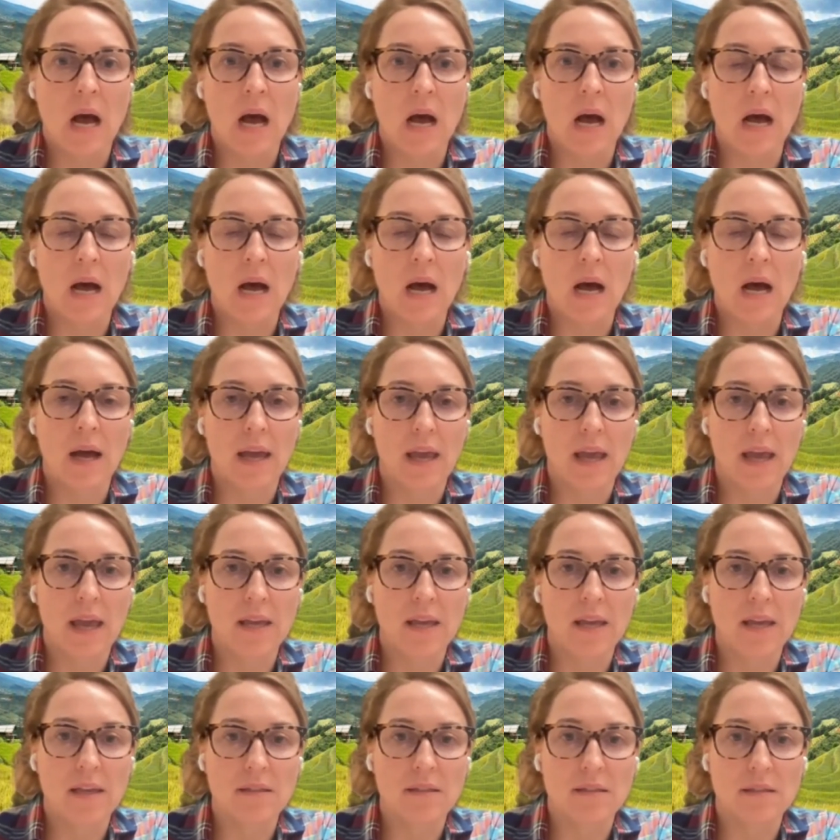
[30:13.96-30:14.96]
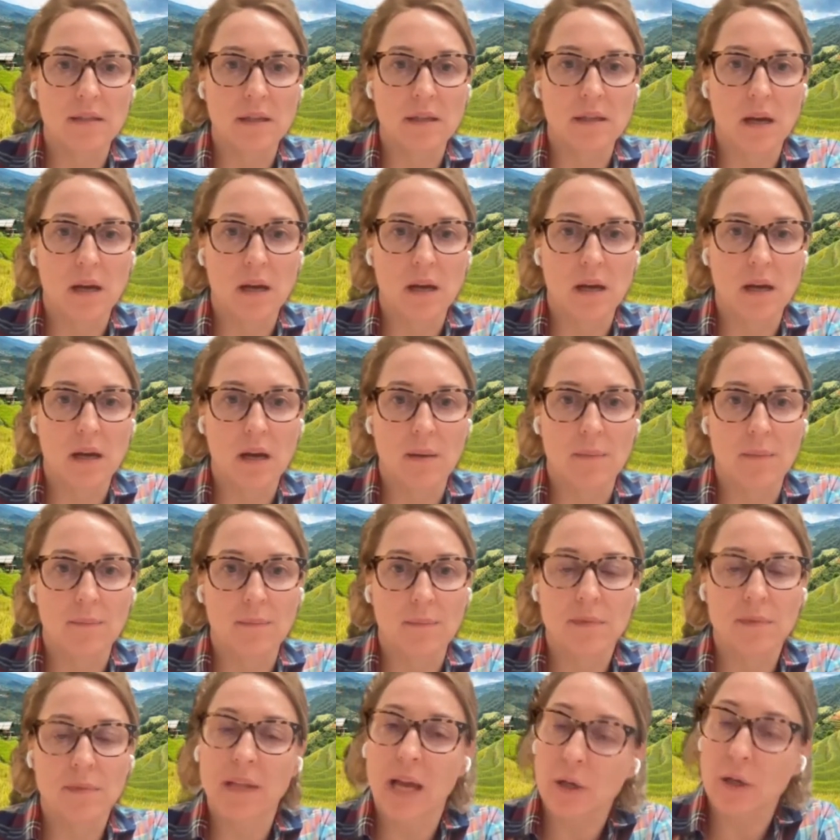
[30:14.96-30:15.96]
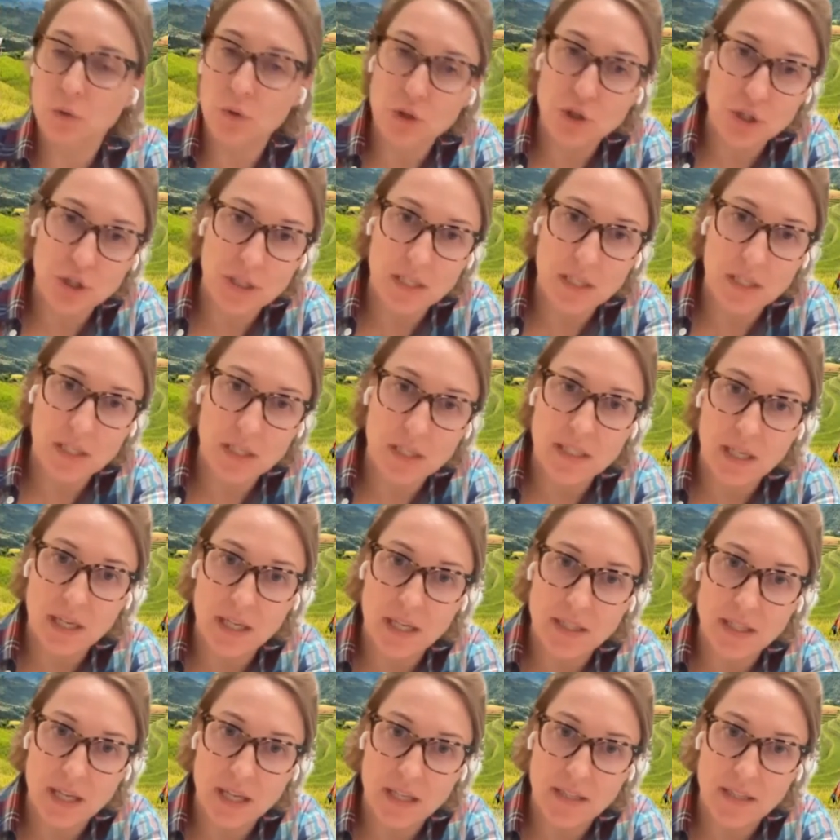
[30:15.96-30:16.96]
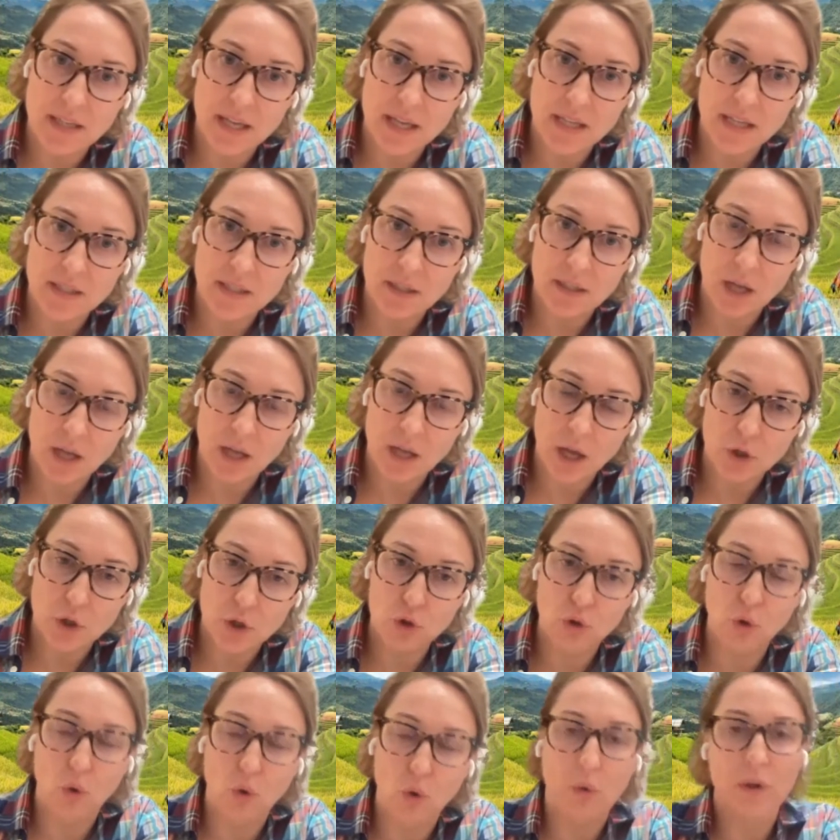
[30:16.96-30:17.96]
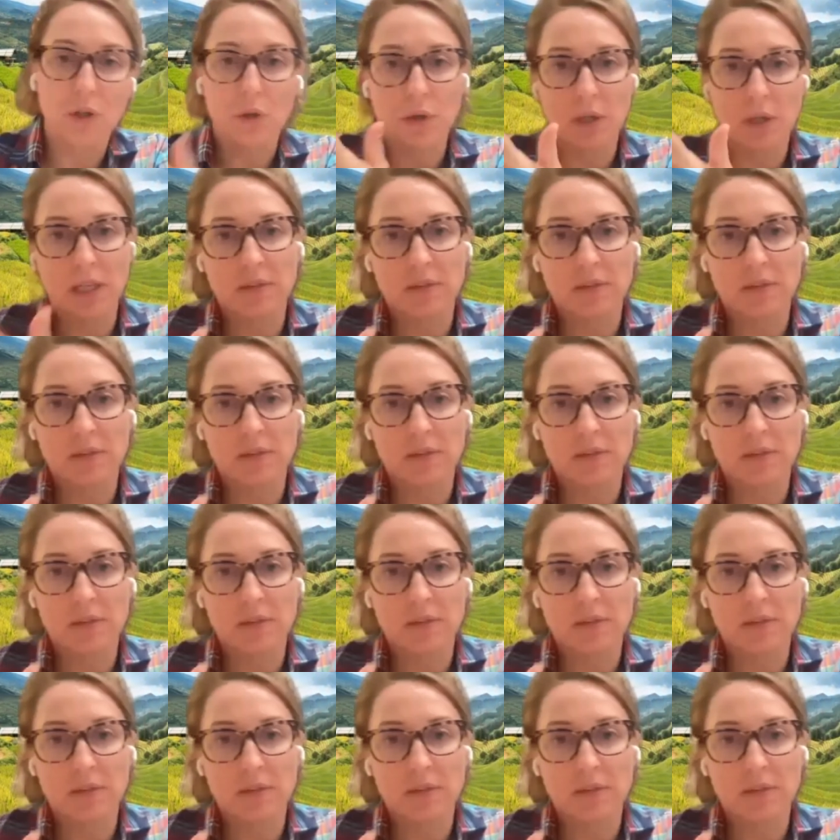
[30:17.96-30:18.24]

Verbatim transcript: uh, is um, nitrogen is, is, is, is another story.